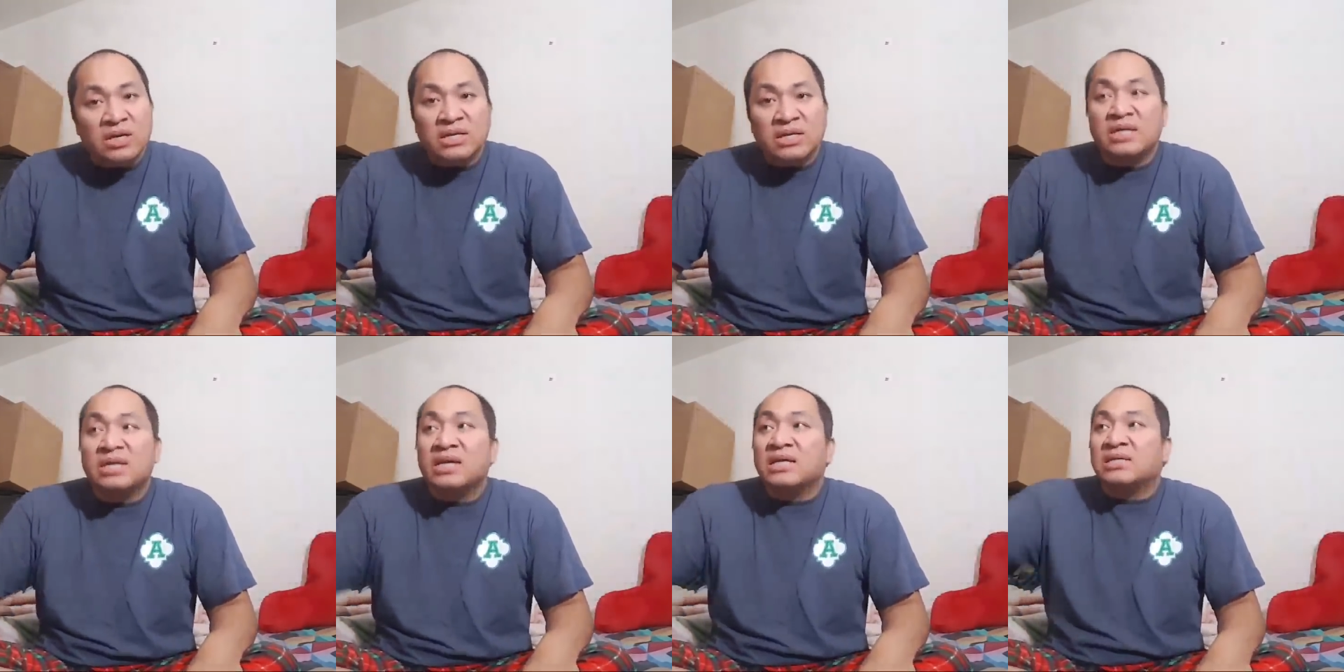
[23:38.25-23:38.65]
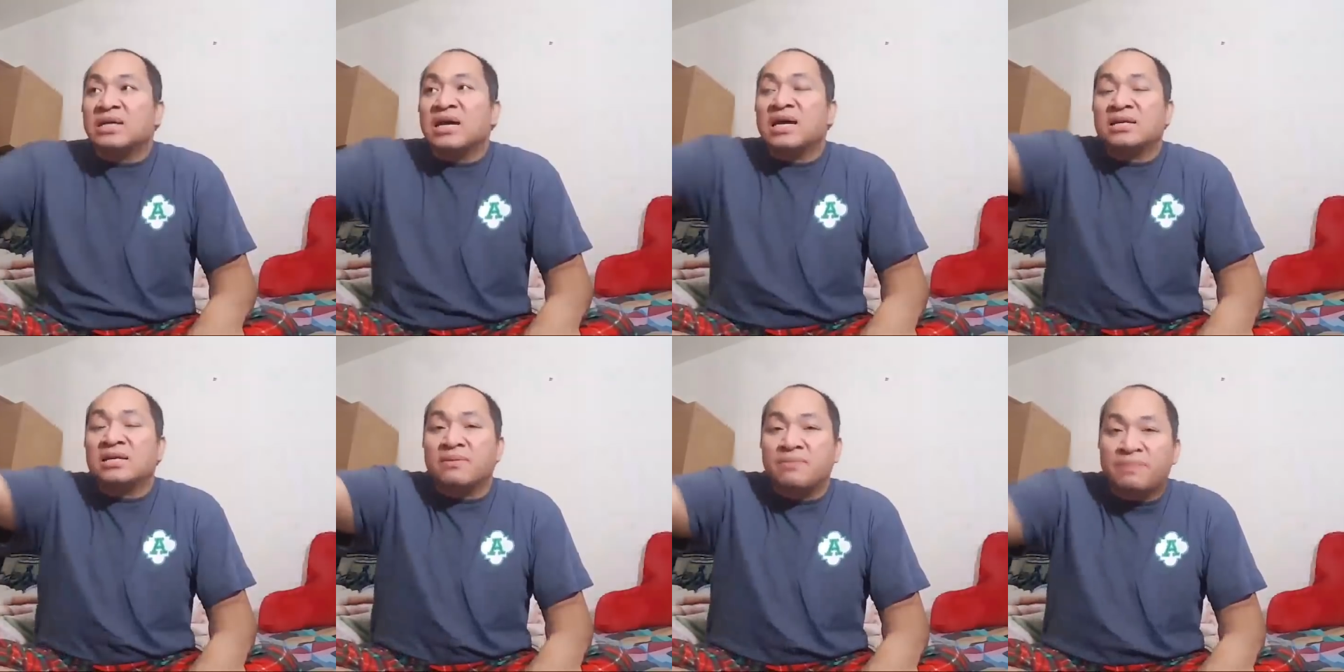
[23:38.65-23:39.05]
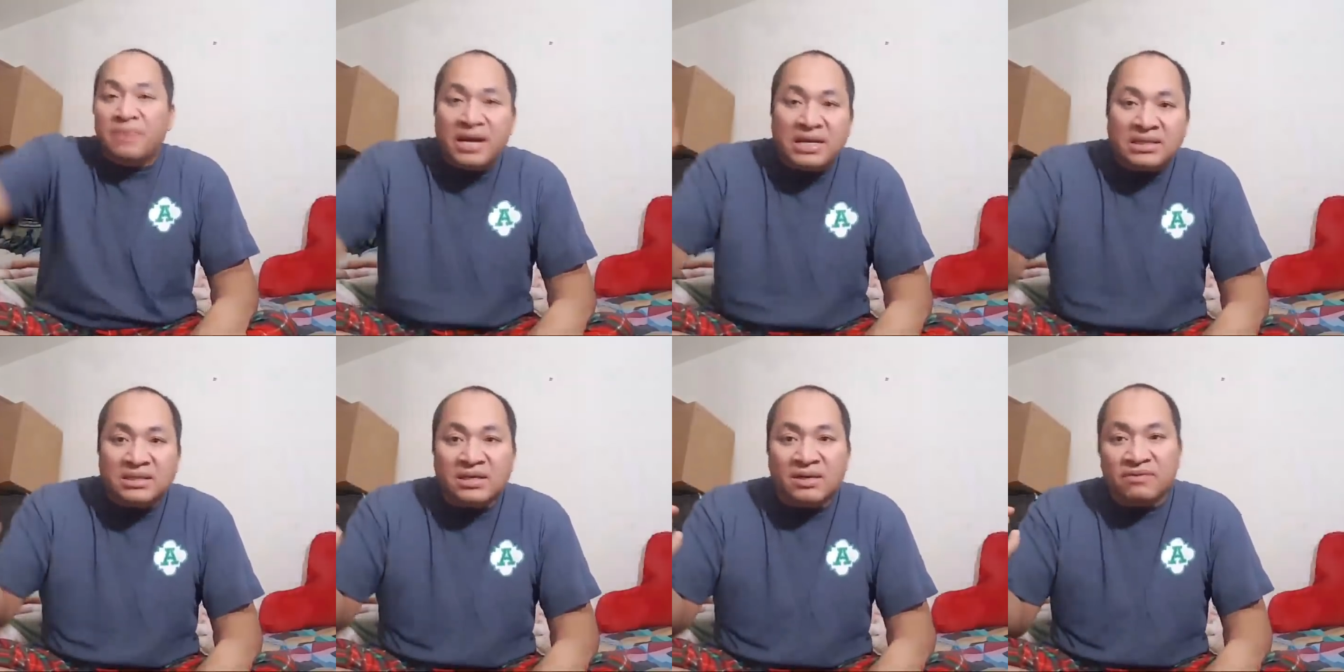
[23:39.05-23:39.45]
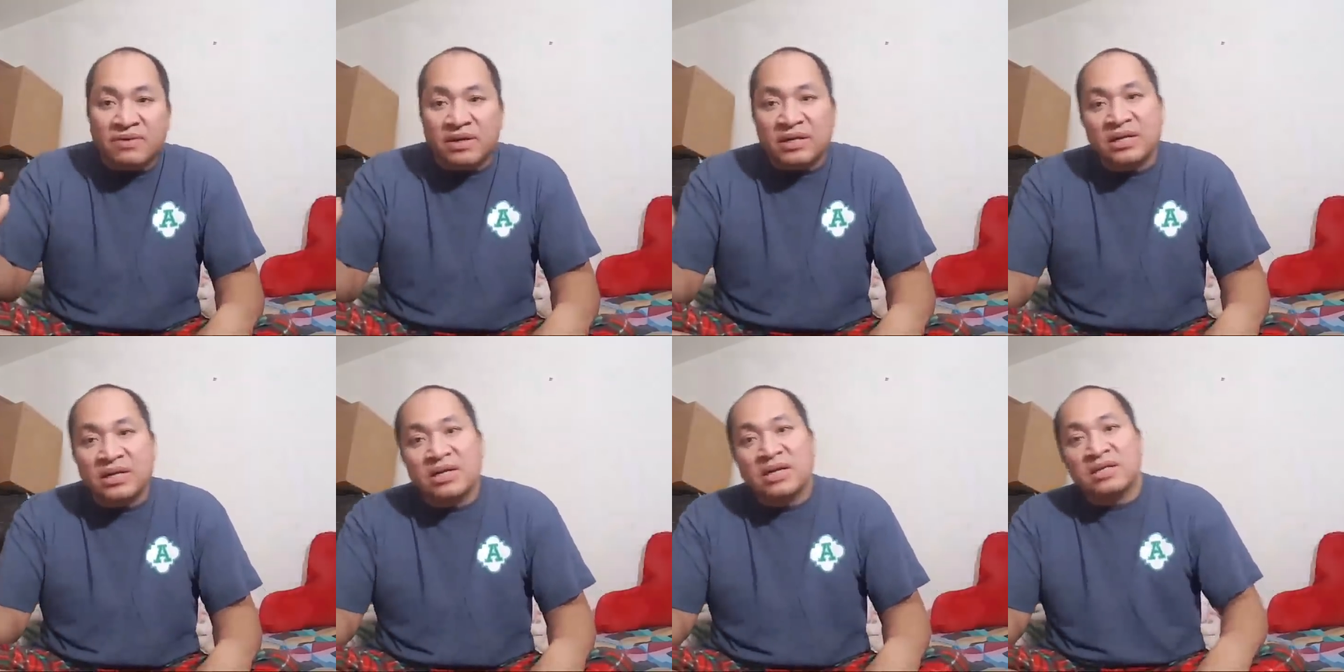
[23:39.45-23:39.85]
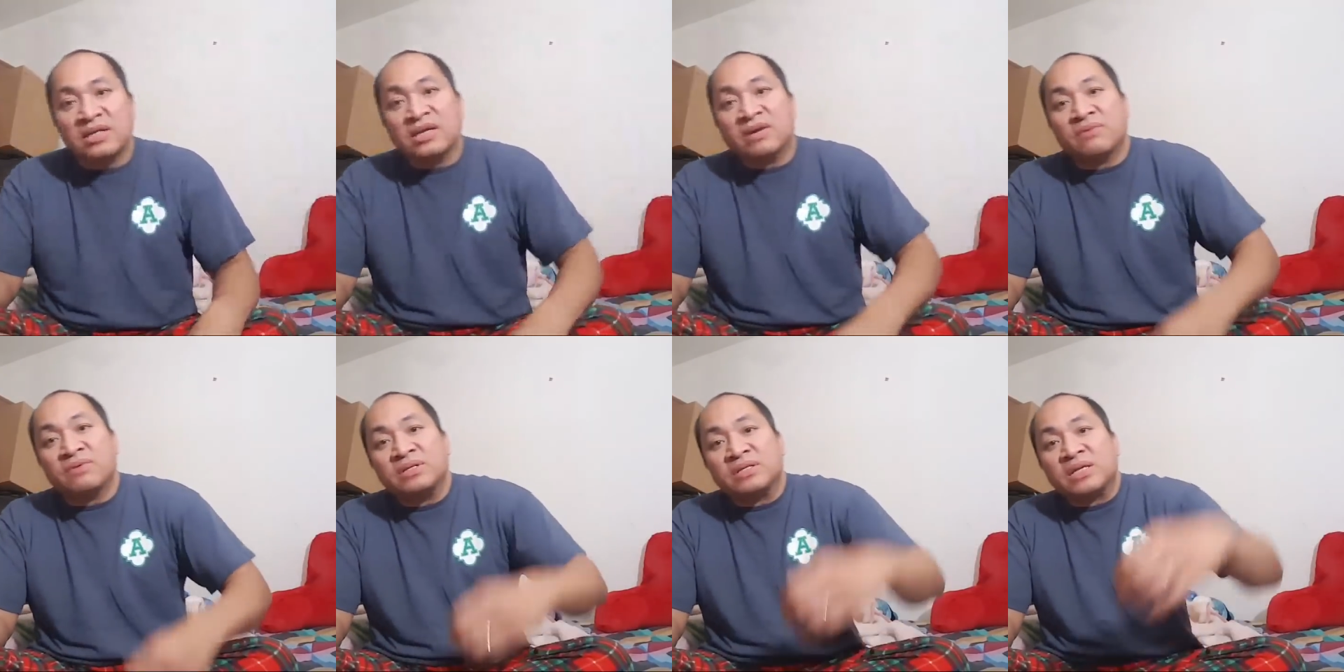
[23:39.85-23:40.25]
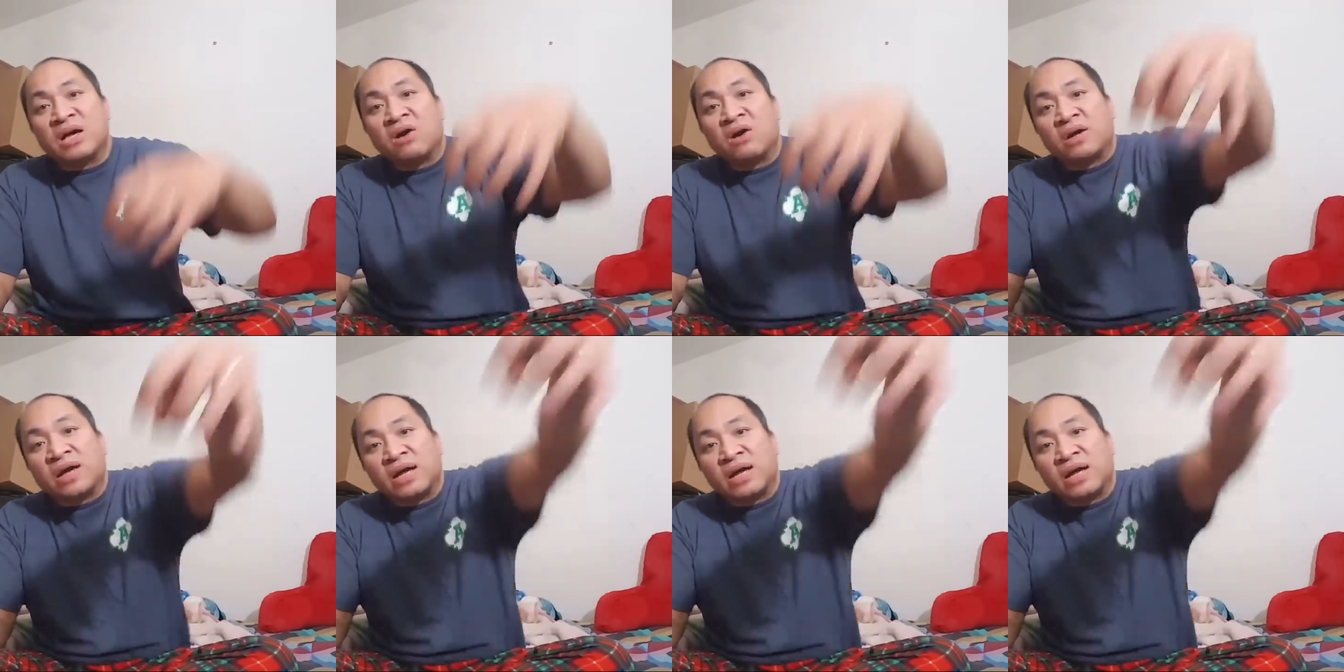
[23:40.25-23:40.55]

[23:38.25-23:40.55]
Then they take the best of it, the result,